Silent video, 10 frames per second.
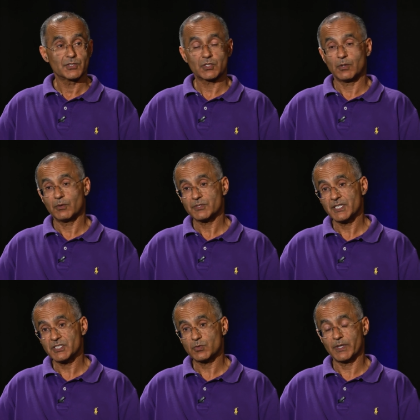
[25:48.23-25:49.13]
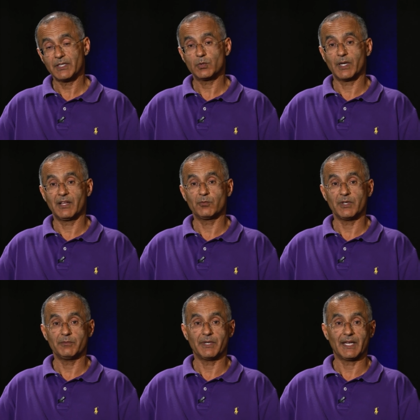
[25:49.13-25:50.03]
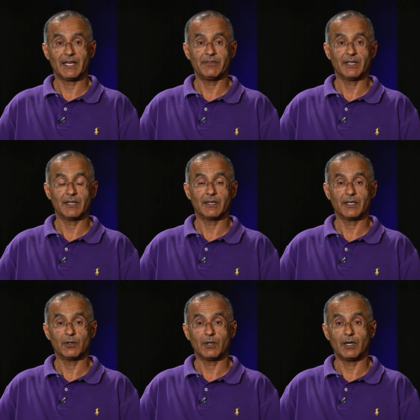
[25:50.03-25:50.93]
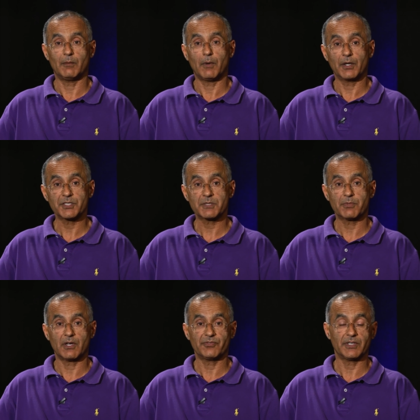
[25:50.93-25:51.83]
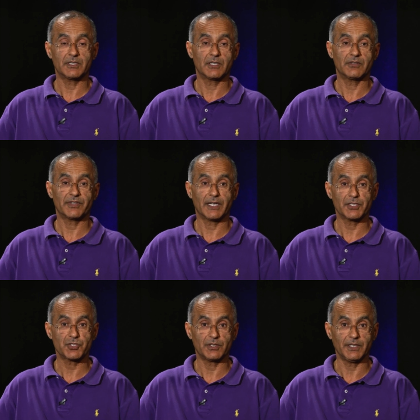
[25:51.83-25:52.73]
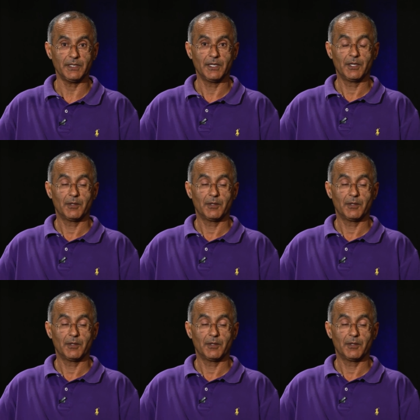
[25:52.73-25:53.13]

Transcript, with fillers: So since 2012, we've been having a, you know a modest profit financially,